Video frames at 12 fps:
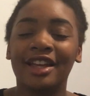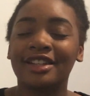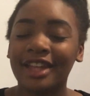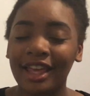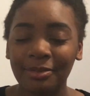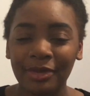
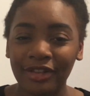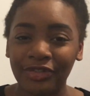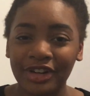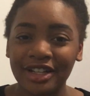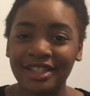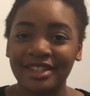Take me
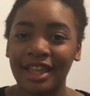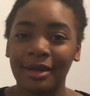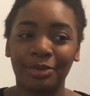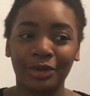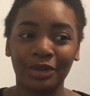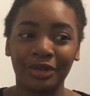for an
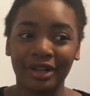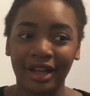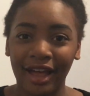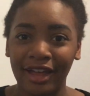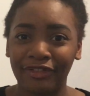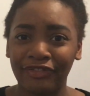example.
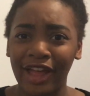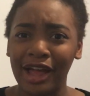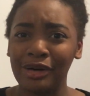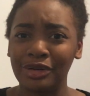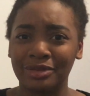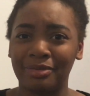Look, I
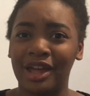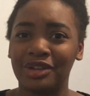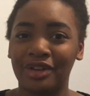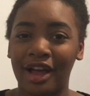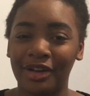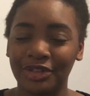failed my
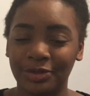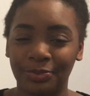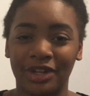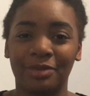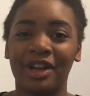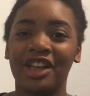trials
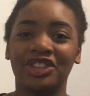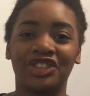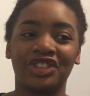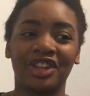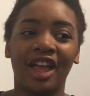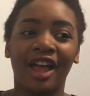pretty much.